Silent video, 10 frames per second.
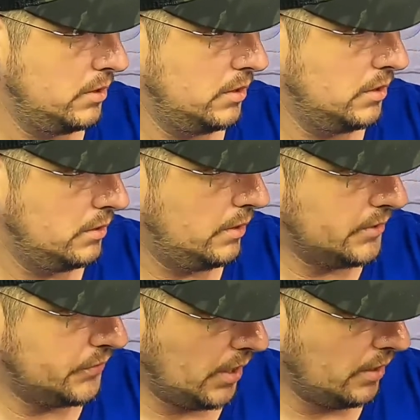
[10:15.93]
That's
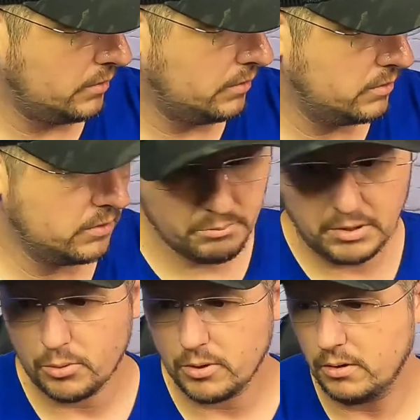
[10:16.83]
fine. People
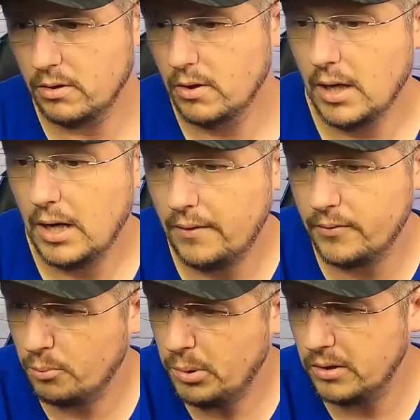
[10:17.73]
can have their
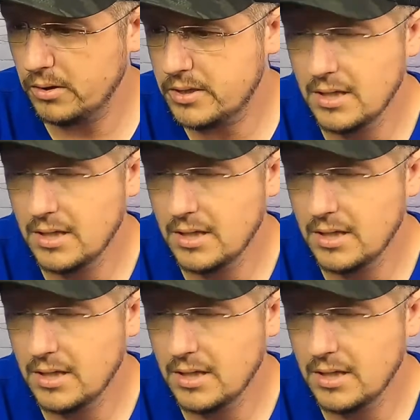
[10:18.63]
opinions.